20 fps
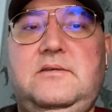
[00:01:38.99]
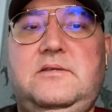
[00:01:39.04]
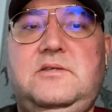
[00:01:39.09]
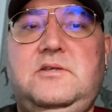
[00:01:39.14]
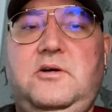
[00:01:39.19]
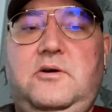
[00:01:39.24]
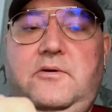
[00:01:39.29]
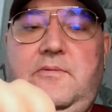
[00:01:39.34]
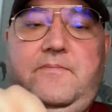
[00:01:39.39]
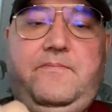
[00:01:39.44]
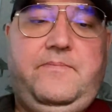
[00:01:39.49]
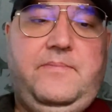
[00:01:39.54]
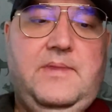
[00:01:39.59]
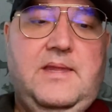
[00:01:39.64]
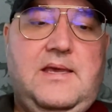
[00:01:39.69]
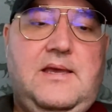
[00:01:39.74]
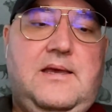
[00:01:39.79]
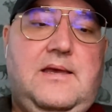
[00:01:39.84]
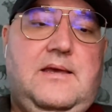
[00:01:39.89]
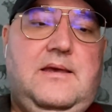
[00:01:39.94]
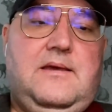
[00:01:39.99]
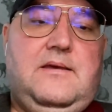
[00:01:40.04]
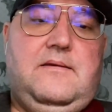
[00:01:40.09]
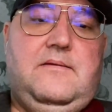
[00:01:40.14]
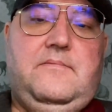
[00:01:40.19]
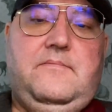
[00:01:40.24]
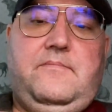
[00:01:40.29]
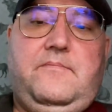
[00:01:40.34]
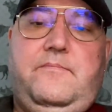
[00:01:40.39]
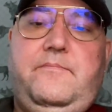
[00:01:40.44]
So,
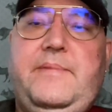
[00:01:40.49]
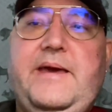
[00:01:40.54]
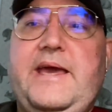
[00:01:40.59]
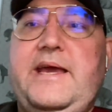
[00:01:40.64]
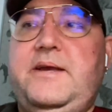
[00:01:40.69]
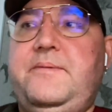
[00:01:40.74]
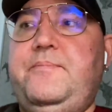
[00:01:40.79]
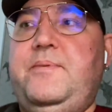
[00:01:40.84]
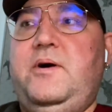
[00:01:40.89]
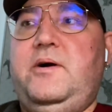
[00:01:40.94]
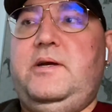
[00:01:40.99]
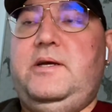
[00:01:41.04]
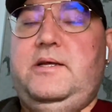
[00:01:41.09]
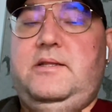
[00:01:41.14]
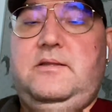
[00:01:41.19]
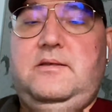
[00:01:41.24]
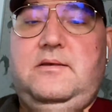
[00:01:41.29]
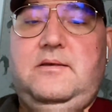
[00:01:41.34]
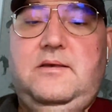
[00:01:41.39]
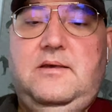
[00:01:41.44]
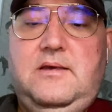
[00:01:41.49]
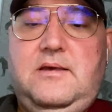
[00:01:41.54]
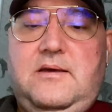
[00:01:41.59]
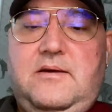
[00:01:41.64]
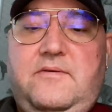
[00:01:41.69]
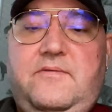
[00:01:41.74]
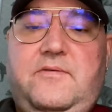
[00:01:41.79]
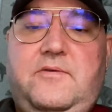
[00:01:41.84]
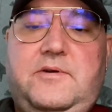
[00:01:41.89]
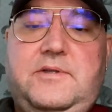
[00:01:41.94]
back pocket.
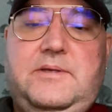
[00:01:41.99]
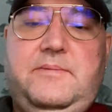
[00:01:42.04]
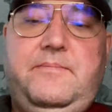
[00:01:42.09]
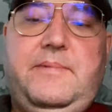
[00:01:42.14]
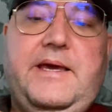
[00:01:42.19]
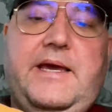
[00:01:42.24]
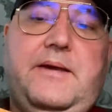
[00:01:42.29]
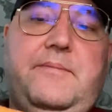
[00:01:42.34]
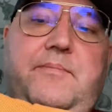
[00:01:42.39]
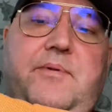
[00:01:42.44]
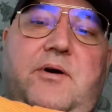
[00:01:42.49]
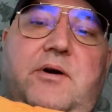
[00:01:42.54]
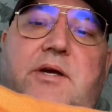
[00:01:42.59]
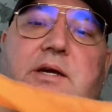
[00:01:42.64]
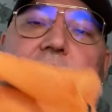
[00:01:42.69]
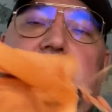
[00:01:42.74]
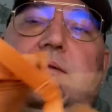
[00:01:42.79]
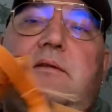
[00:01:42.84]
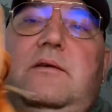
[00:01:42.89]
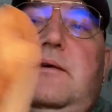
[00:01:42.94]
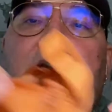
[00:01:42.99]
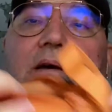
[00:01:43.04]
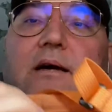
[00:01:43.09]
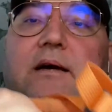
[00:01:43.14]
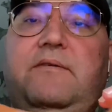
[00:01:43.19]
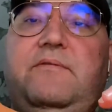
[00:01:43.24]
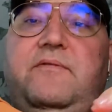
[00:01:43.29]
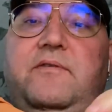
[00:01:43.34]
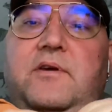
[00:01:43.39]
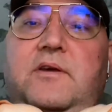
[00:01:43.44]
For the back pocket,
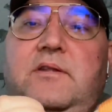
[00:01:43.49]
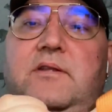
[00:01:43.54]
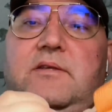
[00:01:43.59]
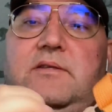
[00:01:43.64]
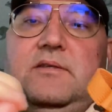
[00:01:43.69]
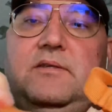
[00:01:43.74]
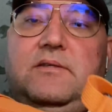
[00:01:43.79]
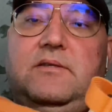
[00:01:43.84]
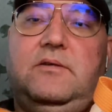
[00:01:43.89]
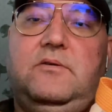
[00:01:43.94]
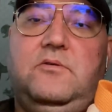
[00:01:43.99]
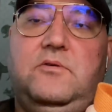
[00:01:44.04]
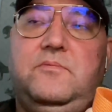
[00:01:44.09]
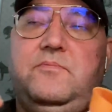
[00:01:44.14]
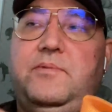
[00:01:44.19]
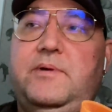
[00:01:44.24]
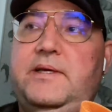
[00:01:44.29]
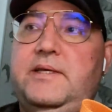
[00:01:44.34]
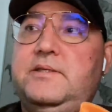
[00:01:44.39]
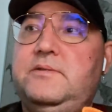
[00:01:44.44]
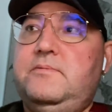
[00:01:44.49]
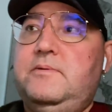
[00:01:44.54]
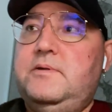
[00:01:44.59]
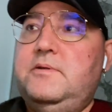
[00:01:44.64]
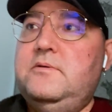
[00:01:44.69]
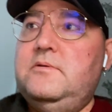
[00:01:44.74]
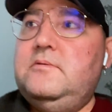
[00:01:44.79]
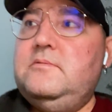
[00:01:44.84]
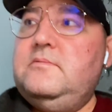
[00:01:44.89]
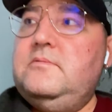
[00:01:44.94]
I think this is a good place where
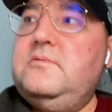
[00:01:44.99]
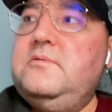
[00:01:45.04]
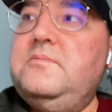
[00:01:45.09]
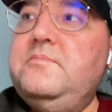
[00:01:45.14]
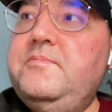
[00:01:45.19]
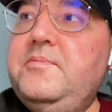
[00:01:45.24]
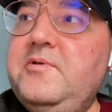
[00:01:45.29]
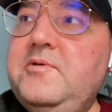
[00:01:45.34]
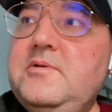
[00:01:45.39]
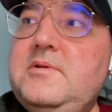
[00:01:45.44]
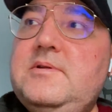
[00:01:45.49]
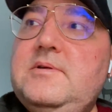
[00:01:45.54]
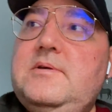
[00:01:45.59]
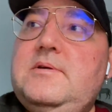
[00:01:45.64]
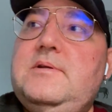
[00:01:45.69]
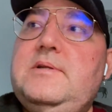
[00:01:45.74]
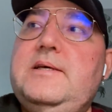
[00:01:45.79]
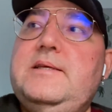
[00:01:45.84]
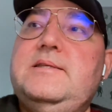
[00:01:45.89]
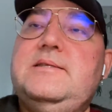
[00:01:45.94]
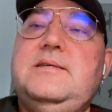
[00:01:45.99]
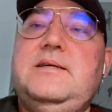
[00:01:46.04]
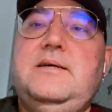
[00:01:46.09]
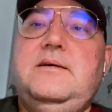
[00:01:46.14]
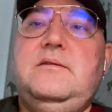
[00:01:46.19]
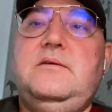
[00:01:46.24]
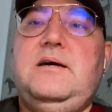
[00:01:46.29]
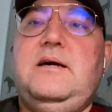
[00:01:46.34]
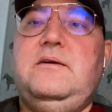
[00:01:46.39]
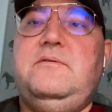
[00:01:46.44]
you could put, let's say,
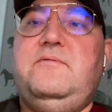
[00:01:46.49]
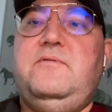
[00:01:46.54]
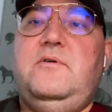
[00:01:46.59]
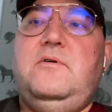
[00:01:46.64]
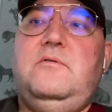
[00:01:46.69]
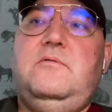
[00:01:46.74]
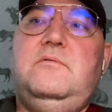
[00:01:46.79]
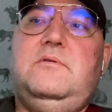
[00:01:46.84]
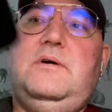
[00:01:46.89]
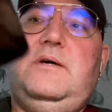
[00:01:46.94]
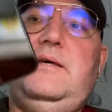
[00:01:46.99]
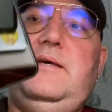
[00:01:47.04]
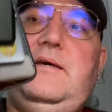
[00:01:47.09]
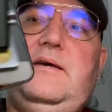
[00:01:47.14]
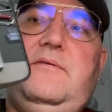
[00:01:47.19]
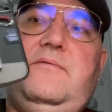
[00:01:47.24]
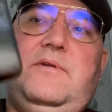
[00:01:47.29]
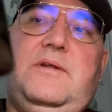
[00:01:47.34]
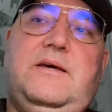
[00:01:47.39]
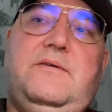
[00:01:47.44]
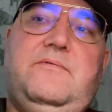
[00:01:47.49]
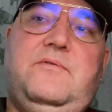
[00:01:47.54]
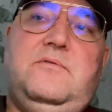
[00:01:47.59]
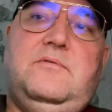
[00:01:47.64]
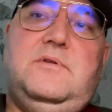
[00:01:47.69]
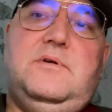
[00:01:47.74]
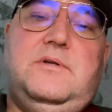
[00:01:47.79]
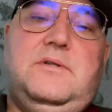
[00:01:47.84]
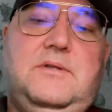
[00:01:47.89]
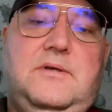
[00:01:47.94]
an iPhone. I have an
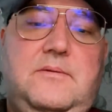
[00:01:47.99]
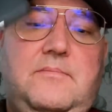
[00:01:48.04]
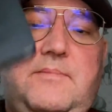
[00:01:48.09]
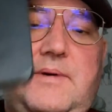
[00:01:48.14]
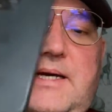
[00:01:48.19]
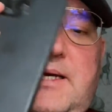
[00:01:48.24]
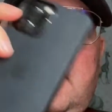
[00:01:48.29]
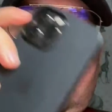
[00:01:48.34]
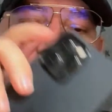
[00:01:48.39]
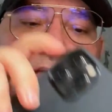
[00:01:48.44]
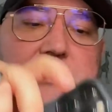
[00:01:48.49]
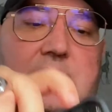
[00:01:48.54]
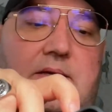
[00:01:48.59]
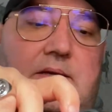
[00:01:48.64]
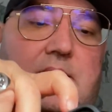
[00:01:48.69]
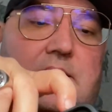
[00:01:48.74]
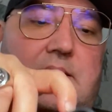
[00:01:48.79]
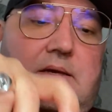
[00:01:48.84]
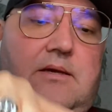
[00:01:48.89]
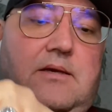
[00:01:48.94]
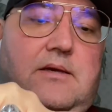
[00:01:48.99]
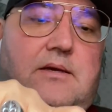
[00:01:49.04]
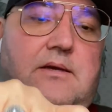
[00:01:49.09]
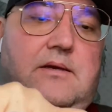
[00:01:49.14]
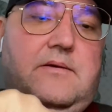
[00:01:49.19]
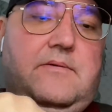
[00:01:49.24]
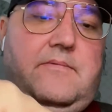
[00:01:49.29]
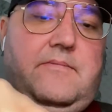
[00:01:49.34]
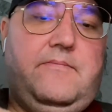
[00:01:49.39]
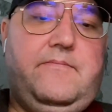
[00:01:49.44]
iPhone 13 Max.
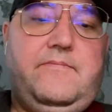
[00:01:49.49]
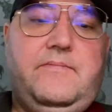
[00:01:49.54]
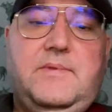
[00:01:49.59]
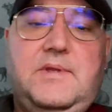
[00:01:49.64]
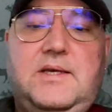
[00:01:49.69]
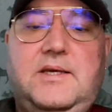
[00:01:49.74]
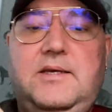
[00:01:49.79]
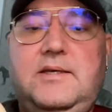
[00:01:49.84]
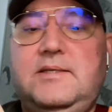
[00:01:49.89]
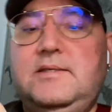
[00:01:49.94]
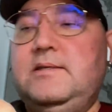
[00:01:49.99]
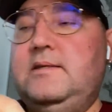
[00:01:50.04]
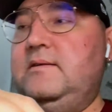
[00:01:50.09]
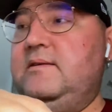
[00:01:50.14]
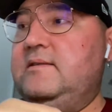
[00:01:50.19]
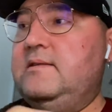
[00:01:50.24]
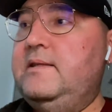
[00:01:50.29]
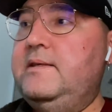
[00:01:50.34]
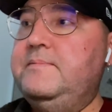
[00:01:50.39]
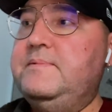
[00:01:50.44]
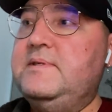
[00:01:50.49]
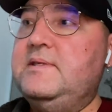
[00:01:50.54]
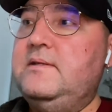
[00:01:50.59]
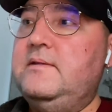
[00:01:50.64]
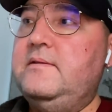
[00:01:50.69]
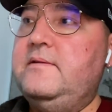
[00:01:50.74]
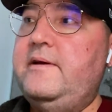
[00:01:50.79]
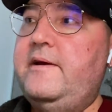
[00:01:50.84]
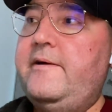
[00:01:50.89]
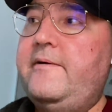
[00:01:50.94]
Easily slips
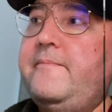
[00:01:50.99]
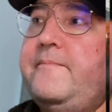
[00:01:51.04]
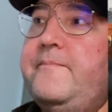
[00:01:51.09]
in there.